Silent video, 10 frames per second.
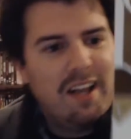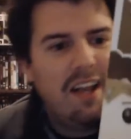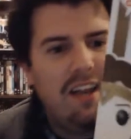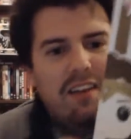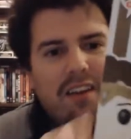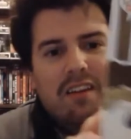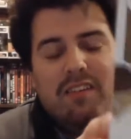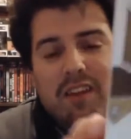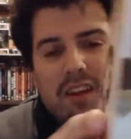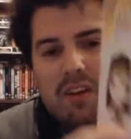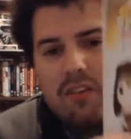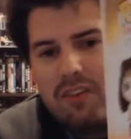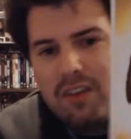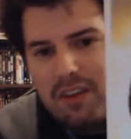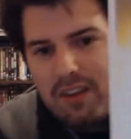And then, so you got,
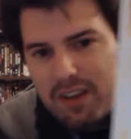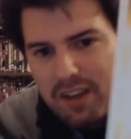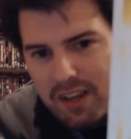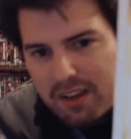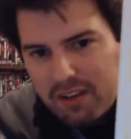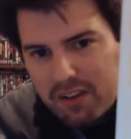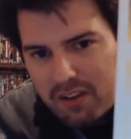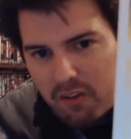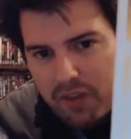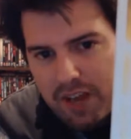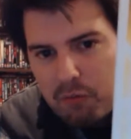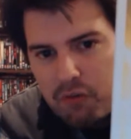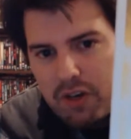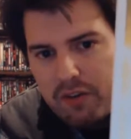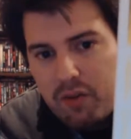obviously that's
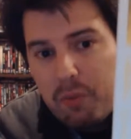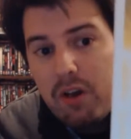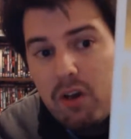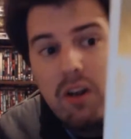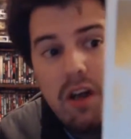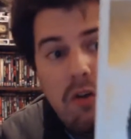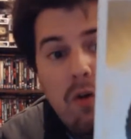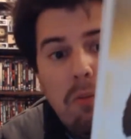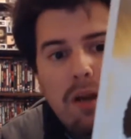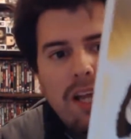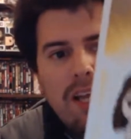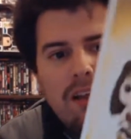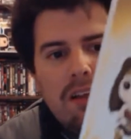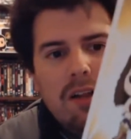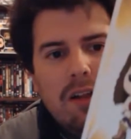what she would look like normally.